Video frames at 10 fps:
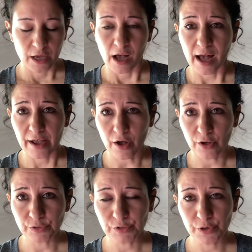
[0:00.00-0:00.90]
I
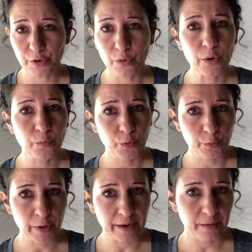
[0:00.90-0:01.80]
also would
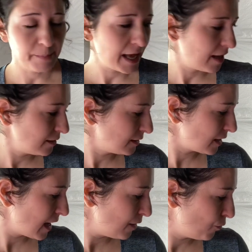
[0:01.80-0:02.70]
recommend
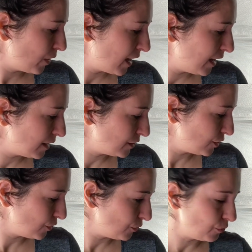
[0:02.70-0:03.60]
a way
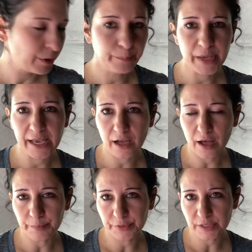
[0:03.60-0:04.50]
to pick
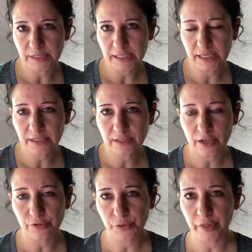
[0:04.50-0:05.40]
up the seeds
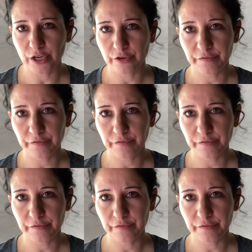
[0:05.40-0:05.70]
other than your